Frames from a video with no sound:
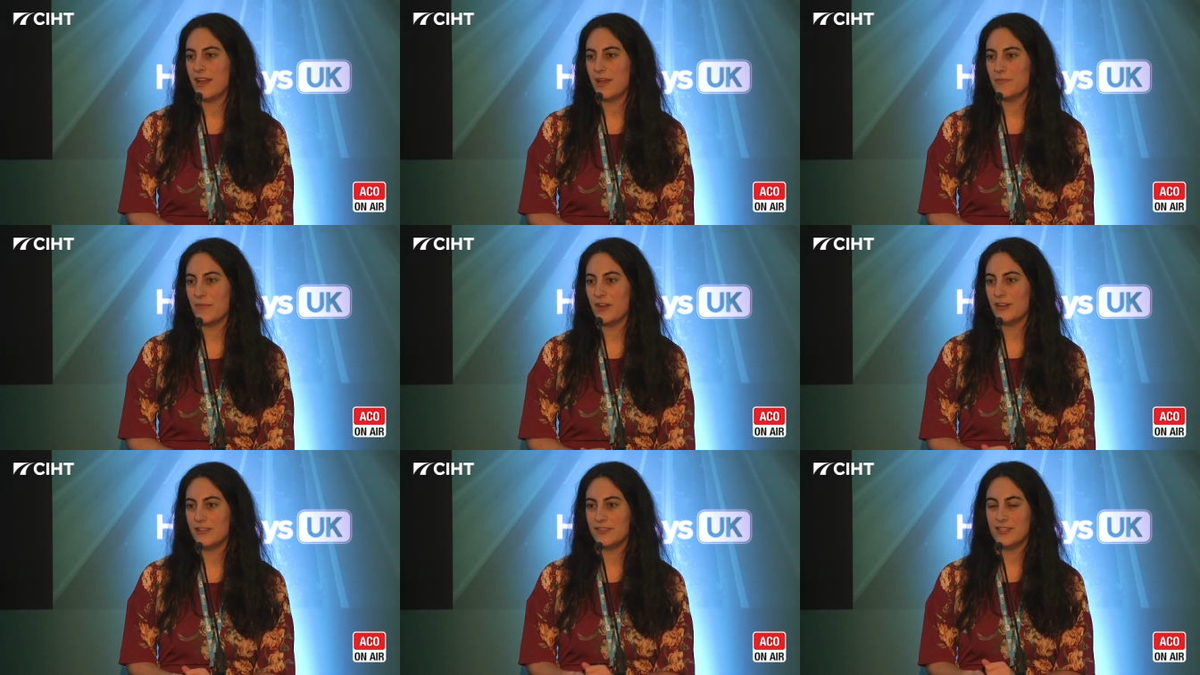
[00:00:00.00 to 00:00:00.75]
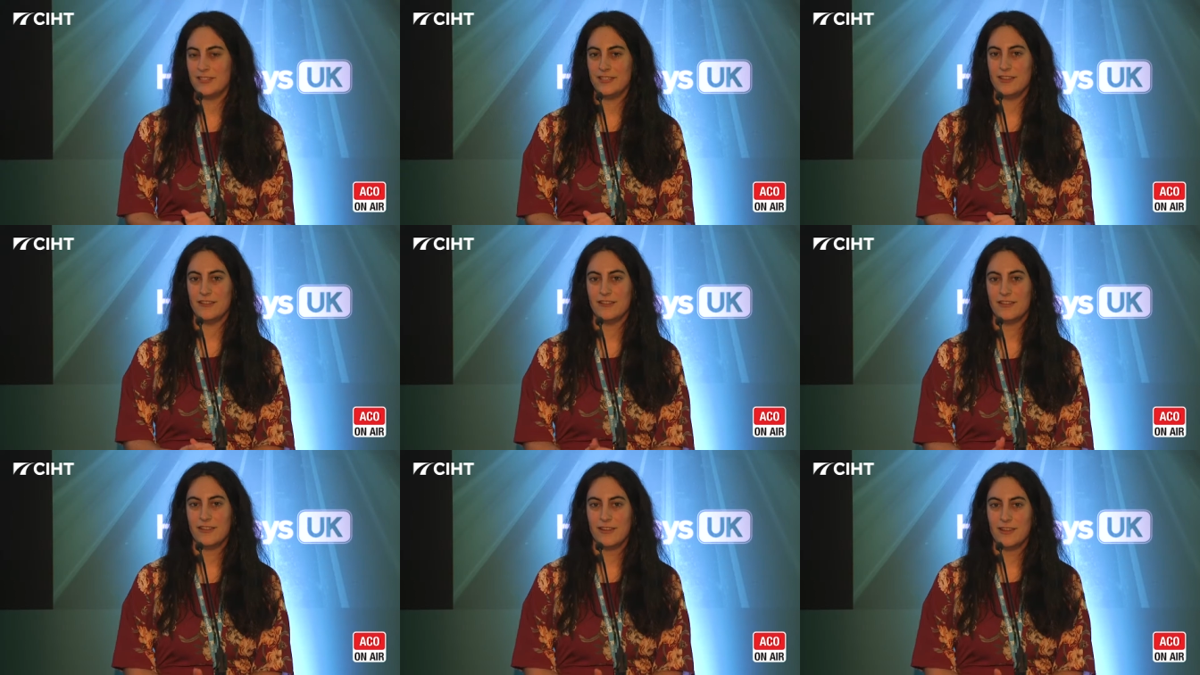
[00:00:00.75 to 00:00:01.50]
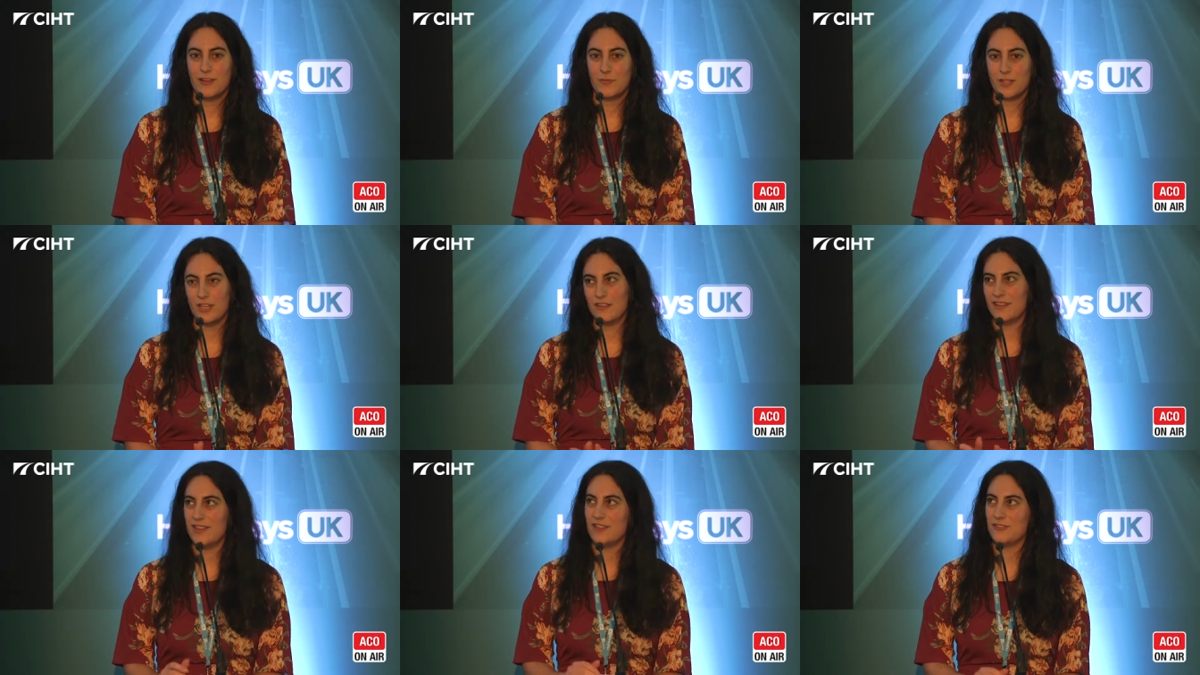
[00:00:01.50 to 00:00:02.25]
earlier this year, but
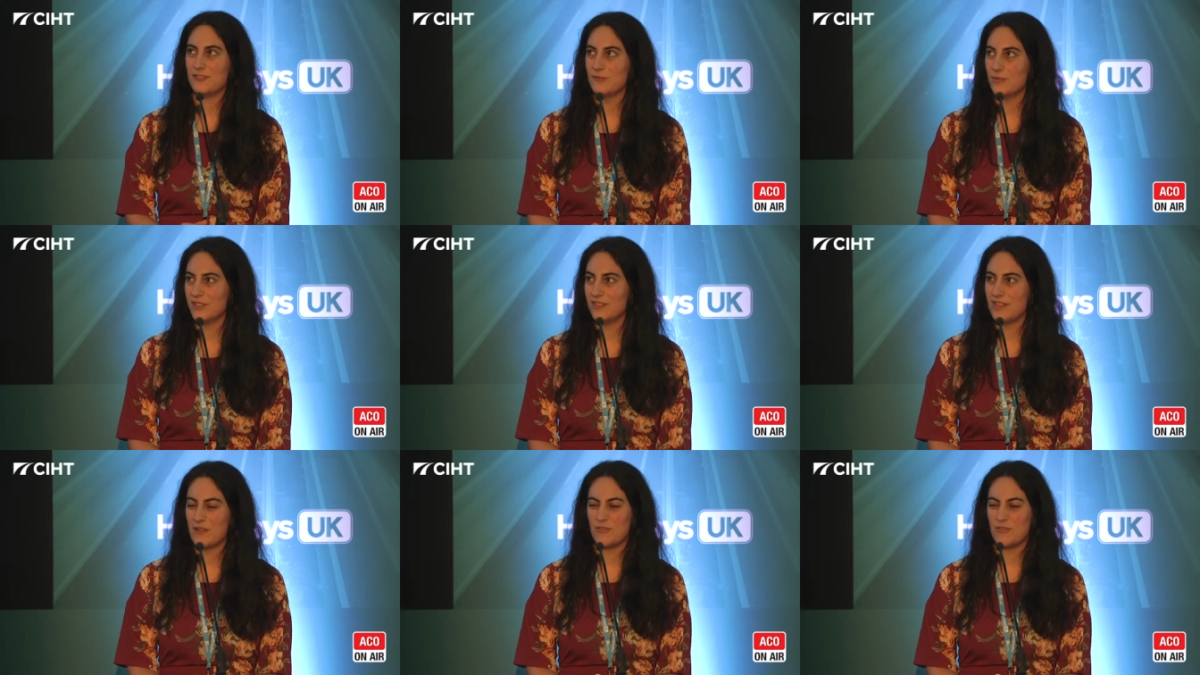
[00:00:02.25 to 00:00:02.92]
not the national one.